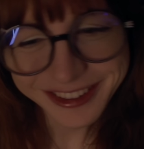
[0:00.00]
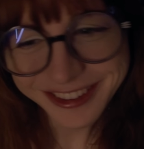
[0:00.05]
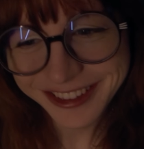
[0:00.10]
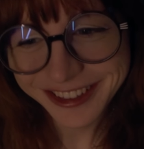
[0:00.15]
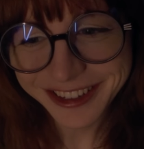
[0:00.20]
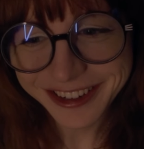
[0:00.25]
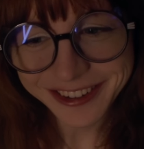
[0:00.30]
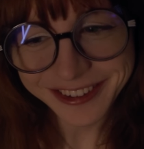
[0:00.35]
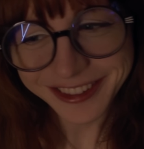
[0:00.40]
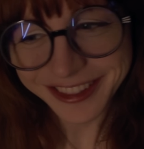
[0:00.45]

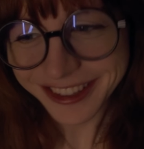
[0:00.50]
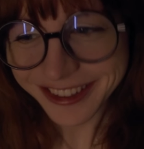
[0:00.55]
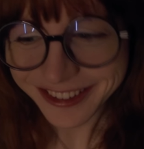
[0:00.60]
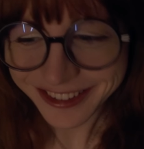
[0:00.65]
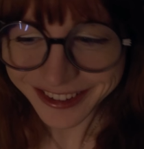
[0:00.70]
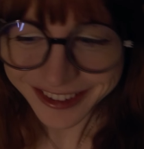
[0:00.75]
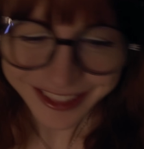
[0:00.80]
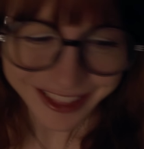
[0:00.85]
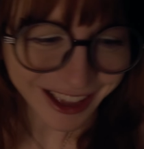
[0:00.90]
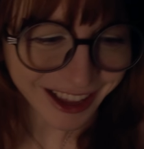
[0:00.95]
you know,
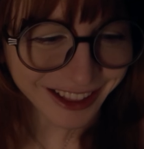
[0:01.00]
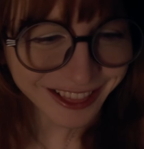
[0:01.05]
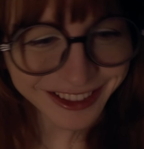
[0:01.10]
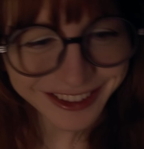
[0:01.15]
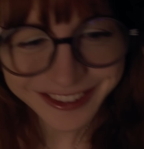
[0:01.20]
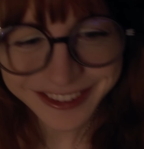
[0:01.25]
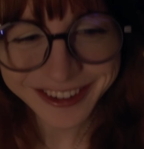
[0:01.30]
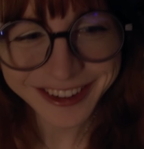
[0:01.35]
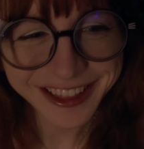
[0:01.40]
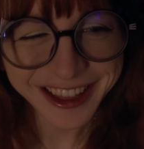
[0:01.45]
this or that,
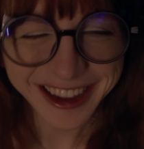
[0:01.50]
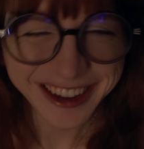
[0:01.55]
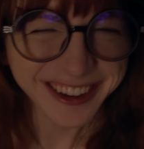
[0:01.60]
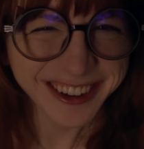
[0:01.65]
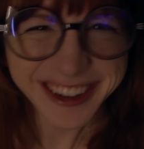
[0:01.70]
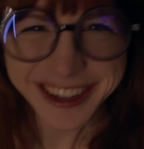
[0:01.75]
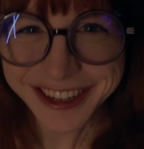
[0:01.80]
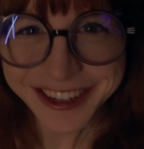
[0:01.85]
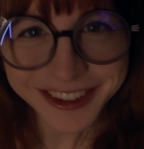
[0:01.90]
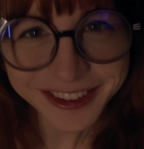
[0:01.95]
you're
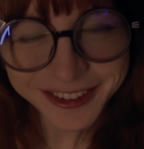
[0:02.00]
getting